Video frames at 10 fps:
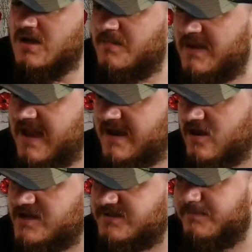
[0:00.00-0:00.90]
But yeah,
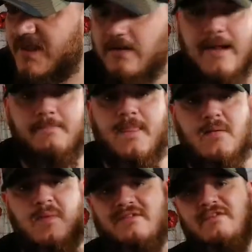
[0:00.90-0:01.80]
guys, anyway, I'll be
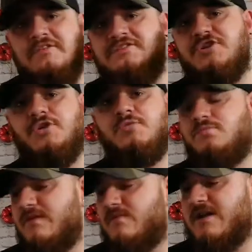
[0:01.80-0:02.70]
back very soon
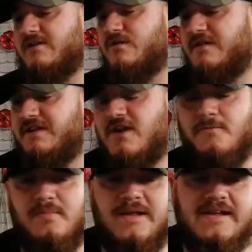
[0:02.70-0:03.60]
with a brand new video.
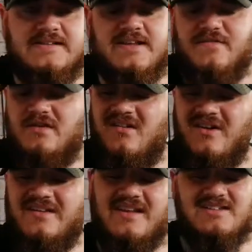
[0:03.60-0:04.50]
Please, if you
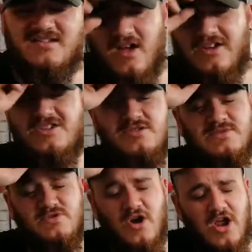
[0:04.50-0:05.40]
like this, like and
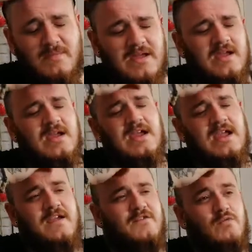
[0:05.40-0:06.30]
subscribe.
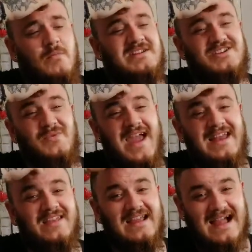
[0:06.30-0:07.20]
If you want me to do
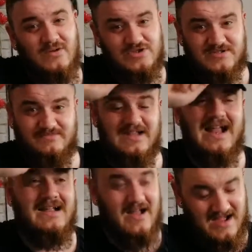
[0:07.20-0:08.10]
anything else,
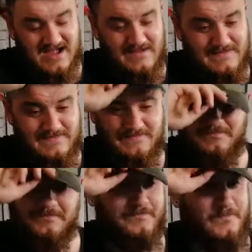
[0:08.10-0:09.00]

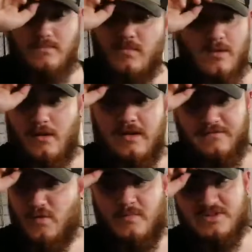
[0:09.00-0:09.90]

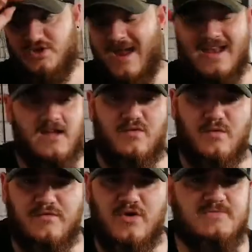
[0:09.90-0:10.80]
if you want me to do any other
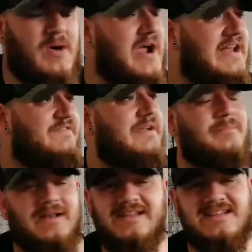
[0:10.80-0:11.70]
reviews by anything,
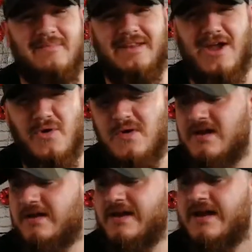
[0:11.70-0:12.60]
please let me know
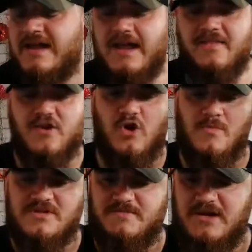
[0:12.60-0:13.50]
in the
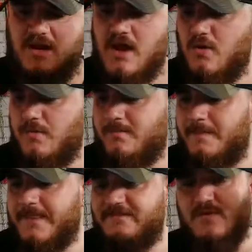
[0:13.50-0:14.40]
comments below.
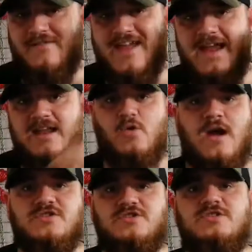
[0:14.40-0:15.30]
If you have any
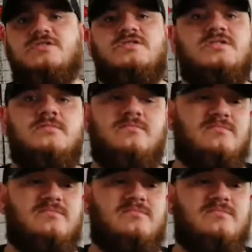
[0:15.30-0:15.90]
questions,